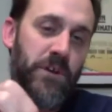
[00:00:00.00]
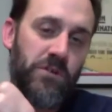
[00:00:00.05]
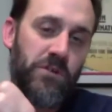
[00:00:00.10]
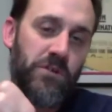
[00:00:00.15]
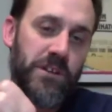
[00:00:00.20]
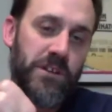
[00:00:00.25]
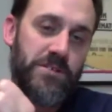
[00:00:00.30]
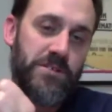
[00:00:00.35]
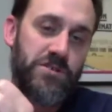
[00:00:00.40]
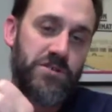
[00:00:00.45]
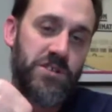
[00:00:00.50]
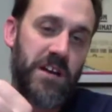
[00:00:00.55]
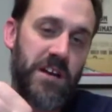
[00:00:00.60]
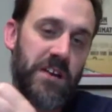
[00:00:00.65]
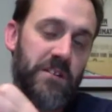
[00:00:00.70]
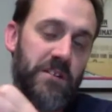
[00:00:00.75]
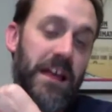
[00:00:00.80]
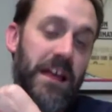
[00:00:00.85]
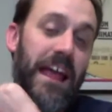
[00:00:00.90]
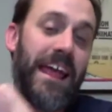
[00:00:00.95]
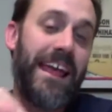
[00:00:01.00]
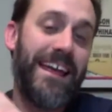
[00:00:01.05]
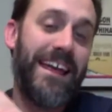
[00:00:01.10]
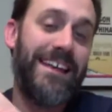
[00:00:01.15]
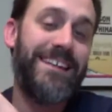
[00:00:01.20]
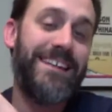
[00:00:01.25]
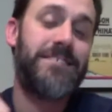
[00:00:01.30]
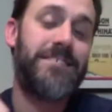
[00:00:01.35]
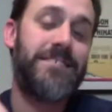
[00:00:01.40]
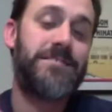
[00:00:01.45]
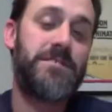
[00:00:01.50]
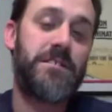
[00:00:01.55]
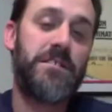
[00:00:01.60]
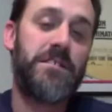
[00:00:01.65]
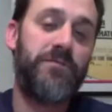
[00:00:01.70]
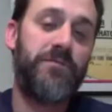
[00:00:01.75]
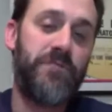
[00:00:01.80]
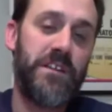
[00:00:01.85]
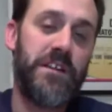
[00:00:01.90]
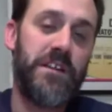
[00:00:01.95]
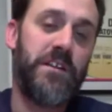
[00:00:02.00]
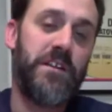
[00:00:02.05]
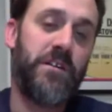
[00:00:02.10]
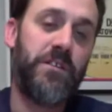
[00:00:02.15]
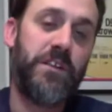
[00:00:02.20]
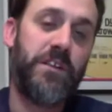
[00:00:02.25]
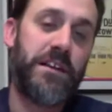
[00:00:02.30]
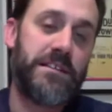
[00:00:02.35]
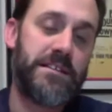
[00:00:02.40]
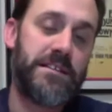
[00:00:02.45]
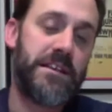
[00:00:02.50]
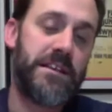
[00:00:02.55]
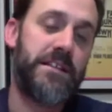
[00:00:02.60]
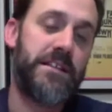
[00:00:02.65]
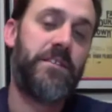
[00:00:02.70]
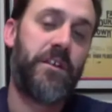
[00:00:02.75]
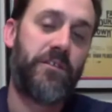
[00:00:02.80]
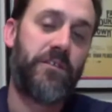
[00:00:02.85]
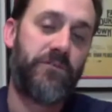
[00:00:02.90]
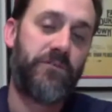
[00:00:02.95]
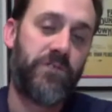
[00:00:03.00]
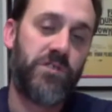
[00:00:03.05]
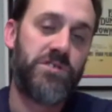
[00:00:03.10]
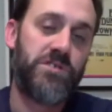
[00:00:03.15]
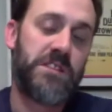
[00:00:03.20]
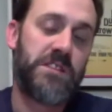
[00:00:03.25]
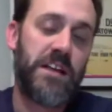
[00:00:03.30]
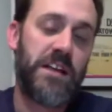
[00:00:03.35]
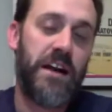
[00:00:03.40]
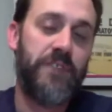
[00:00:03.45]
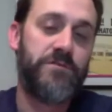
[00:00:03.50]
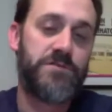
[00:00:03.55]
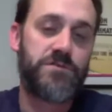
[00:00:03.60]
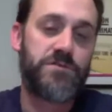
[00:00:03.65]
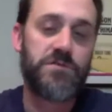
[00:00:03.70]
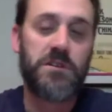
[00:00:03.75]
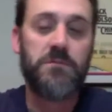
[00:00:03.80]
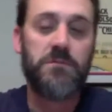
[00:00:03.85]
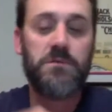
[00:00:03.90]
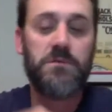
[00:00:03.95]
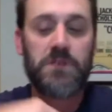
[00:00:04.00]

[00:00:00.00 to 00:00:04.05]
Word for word: Hulk Nuts channel, and to the video they did their first live stream.